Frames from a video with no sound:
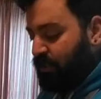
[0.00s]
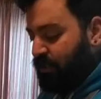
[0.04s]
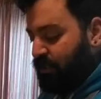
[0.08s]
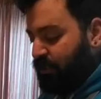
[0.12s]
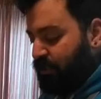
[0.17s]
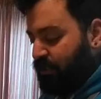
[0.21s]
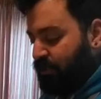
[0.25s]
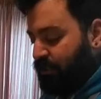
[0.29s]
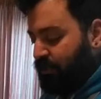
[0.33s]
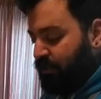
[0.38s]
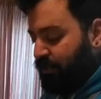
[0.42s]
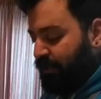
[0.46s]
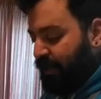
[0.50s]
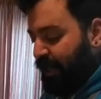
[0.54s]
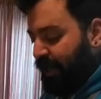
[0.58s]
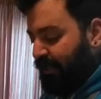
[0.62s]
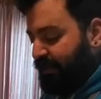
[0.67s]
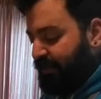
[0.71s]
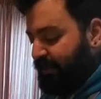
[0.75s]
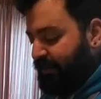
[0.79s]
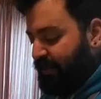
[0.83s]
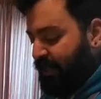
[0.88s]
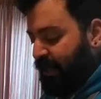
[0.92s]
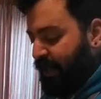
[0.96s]
So
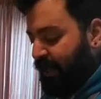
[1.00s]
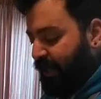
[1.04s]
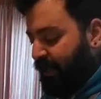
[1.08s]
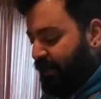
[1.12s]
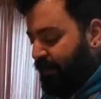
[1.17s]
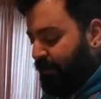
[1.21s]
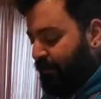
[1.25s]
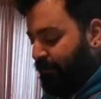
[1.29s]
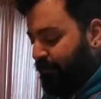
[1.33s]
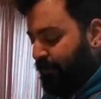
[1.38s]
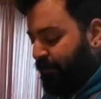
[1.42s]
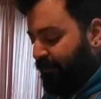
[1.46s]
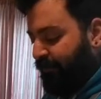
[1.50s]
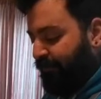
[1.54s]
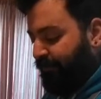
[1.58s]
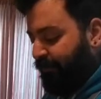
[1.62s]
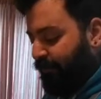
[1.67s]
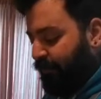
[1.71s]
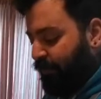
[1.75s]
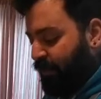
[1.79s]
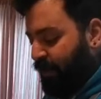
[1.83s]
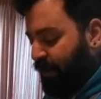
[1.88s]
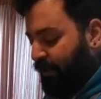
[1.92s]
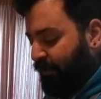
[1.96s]
last night,
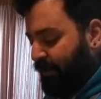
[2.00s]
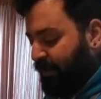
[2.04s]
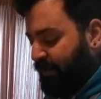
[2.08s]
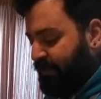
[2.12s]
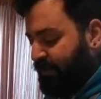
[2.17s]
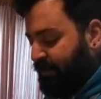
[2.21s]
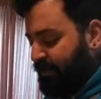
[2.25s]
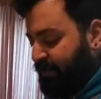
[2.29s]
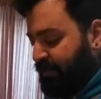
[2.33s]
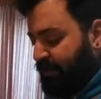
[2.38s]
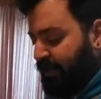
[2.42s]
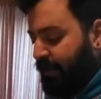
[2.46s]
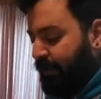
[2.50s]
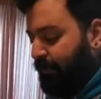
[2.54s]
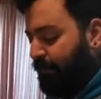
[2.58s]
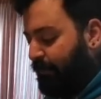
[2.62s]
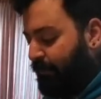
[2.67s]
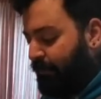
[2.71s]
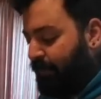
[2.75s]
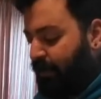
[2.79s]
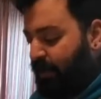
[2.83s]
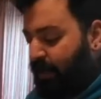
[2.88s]
before I went to sleep,